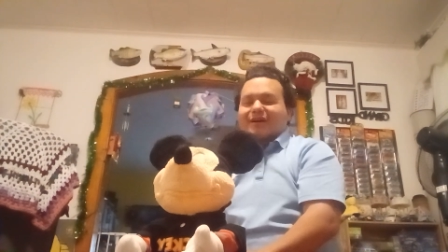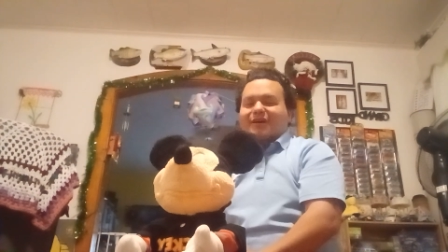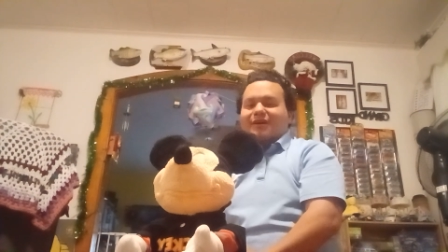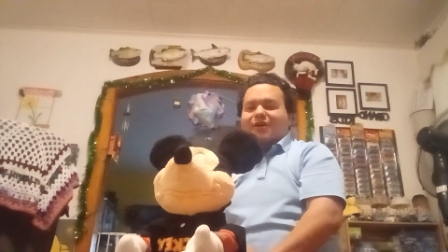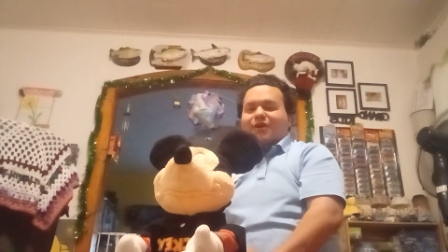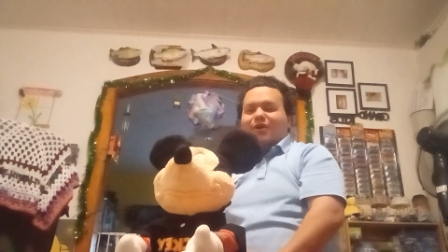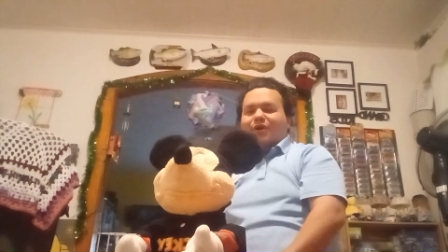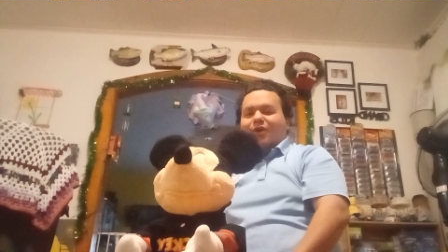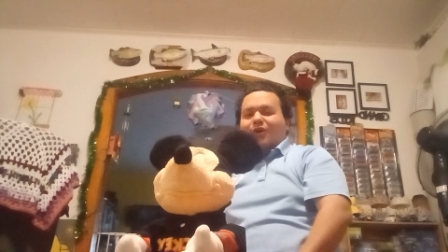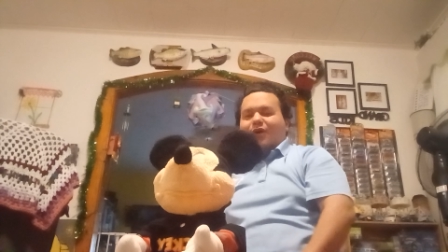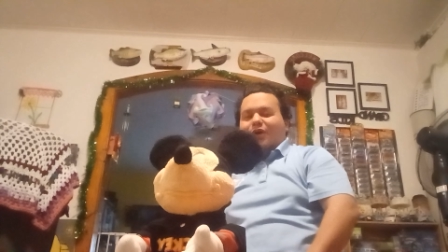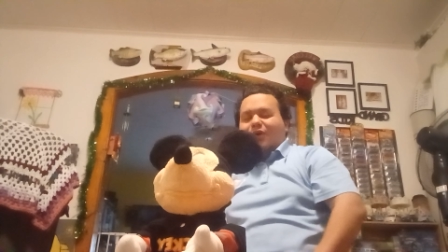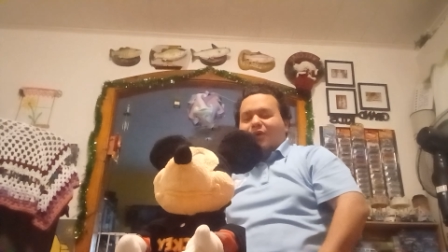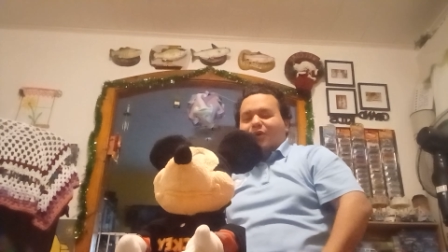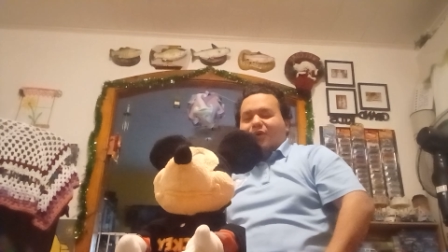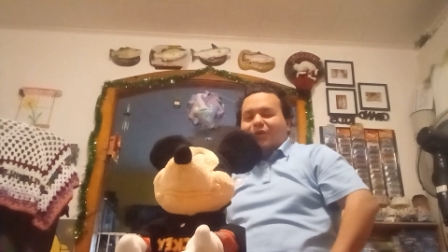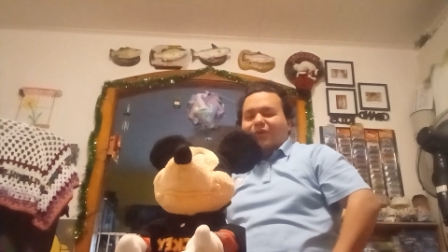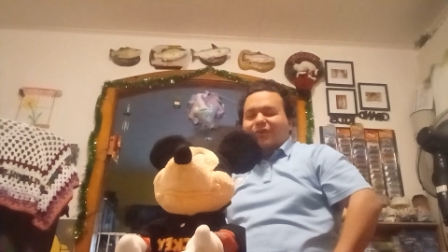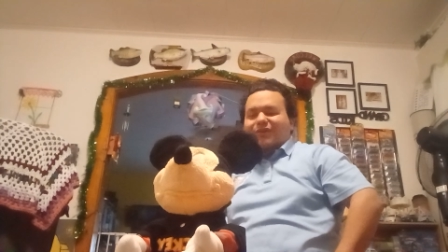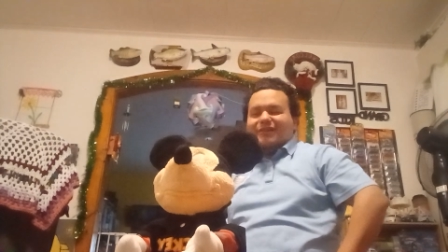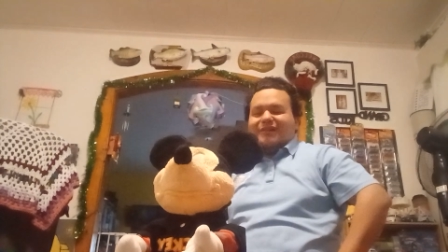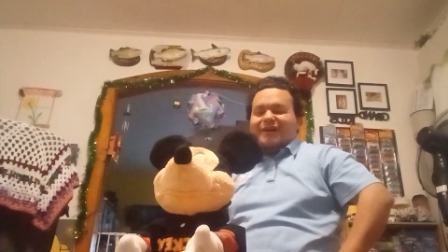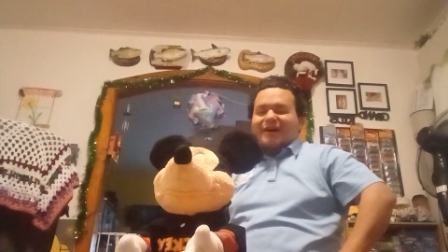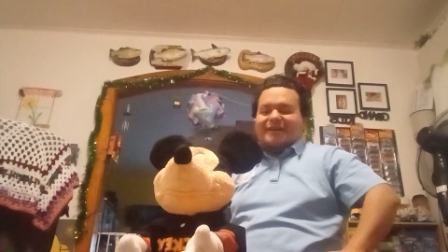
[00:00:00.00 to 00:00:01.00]

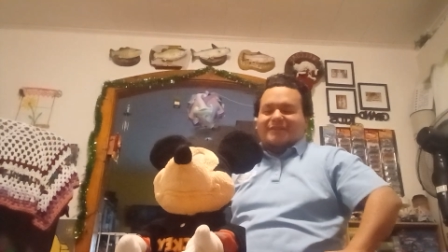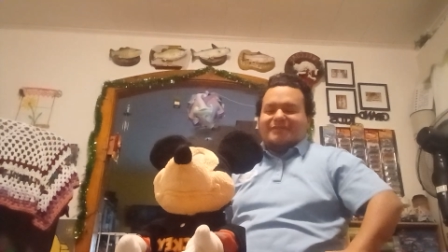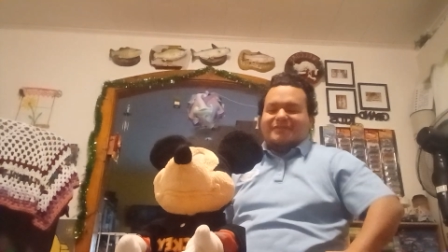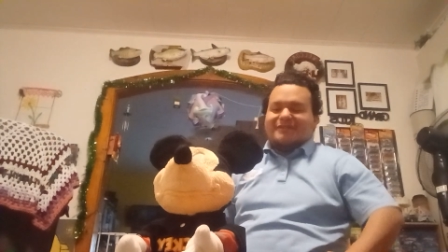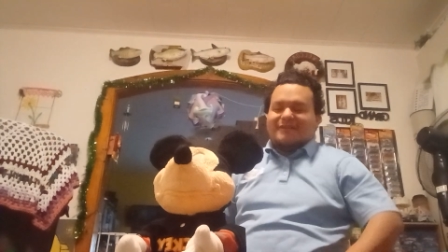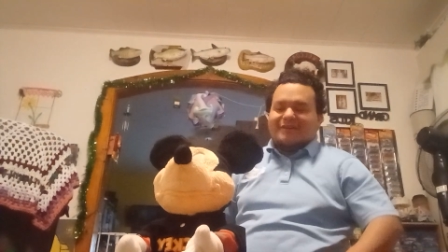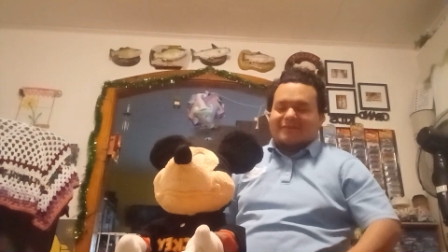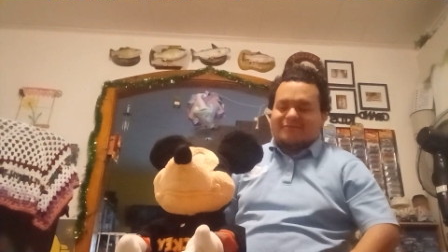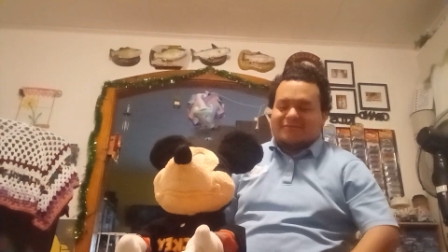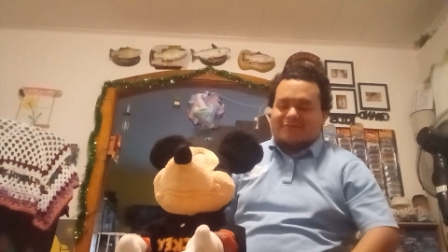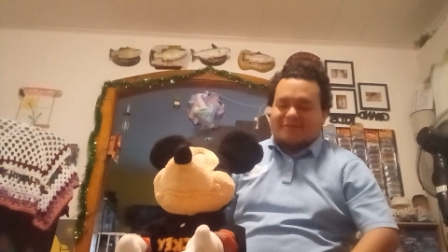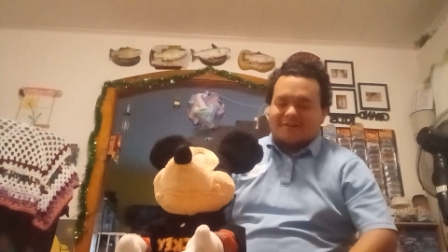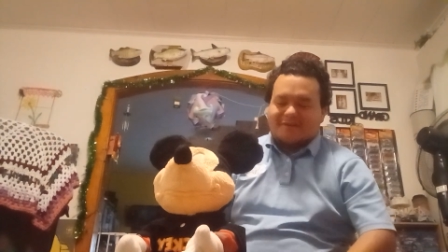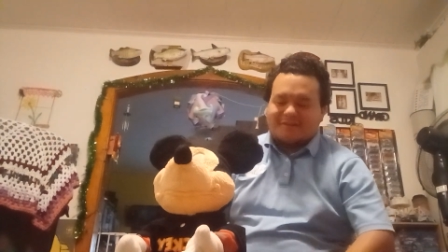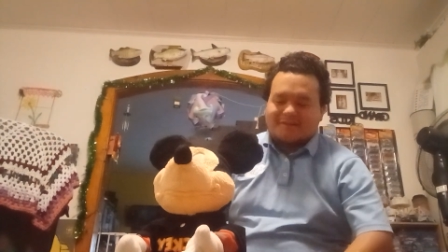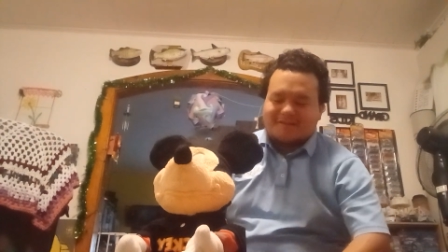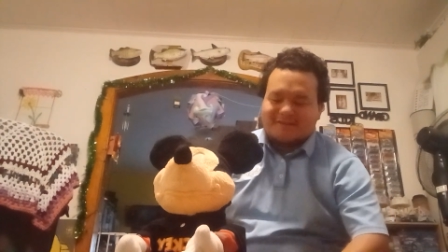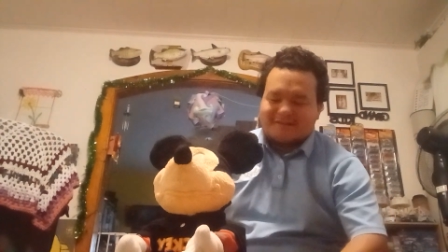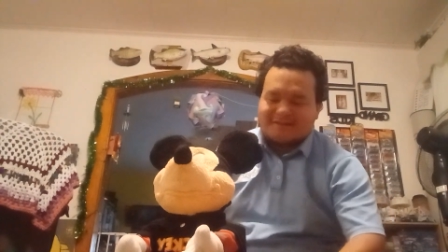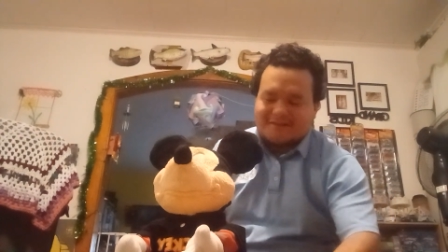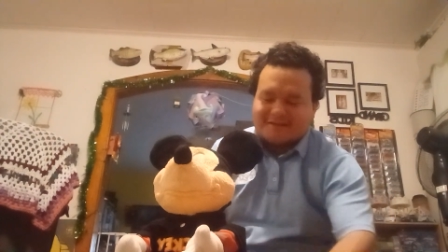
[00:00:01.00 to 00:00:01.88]
whole lot different.